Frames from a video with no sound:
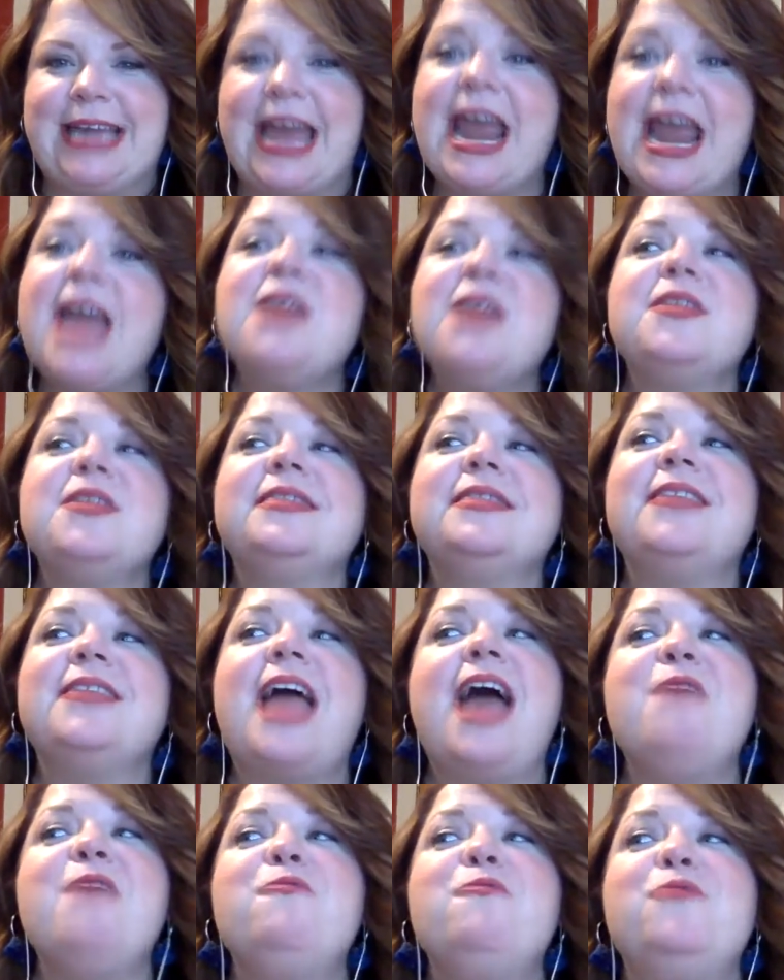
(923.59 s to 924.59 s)
And
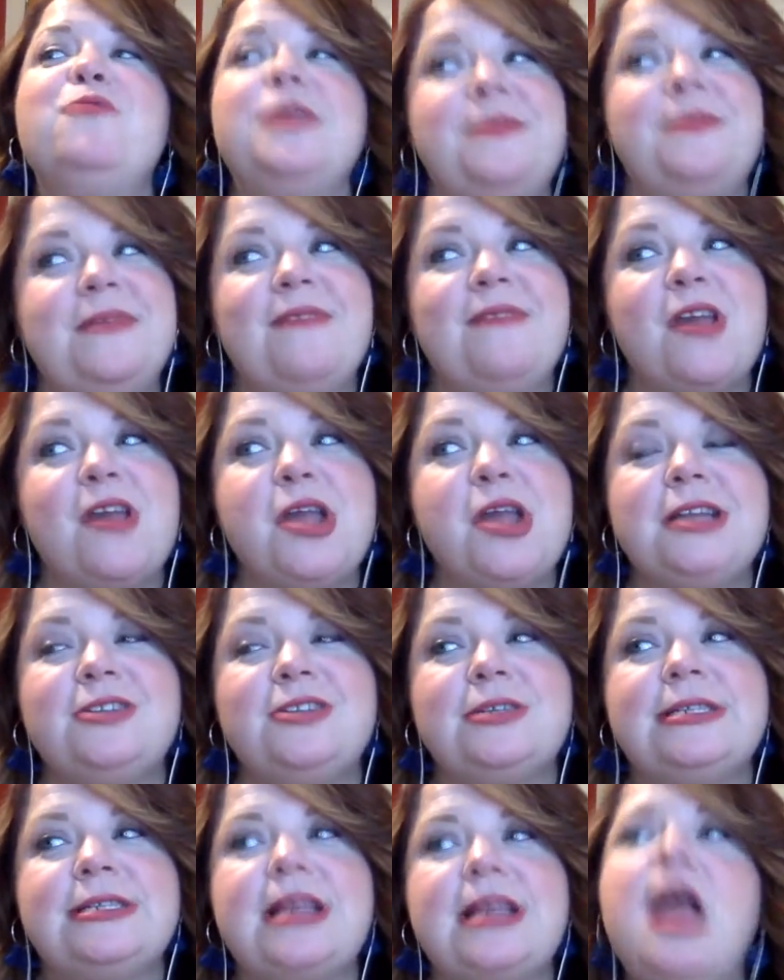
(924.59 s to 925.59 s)
I would be very
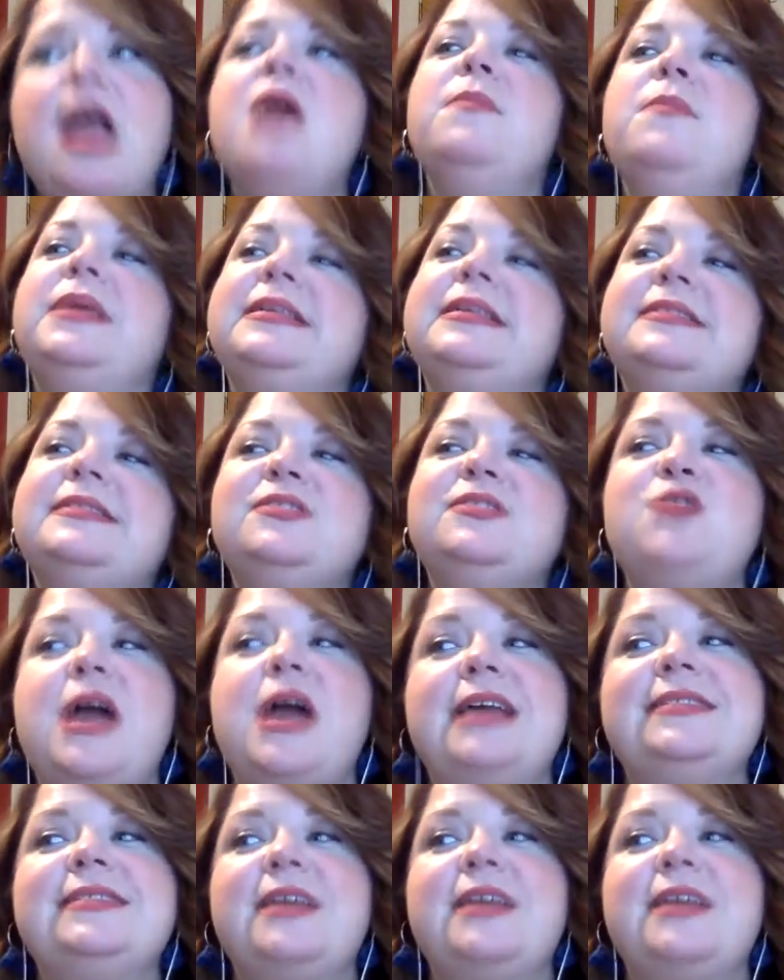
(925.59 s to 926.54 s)
interested because you guys,